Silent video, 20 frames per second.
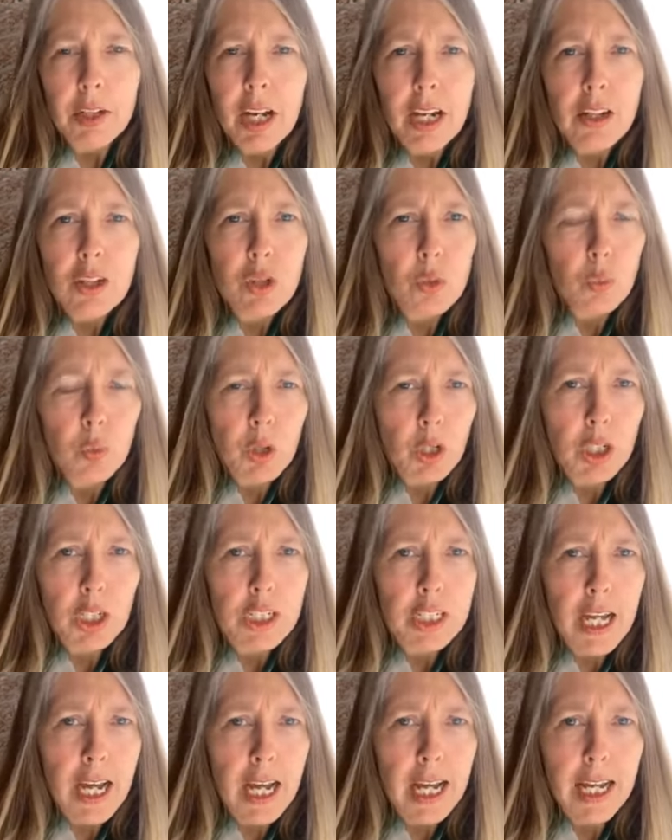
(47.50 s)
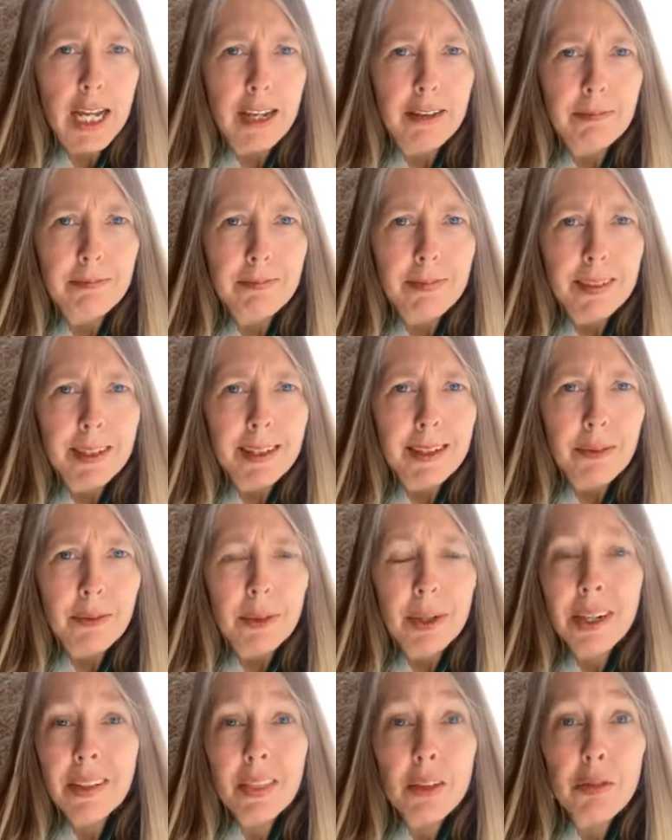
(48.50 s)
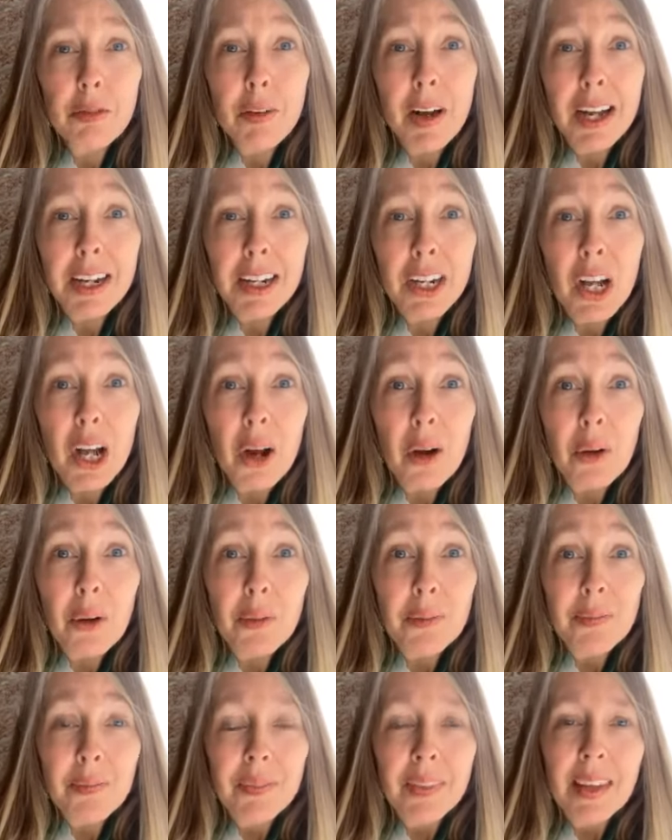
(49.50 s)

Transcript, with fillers: every day is a work day, and where did the fun go?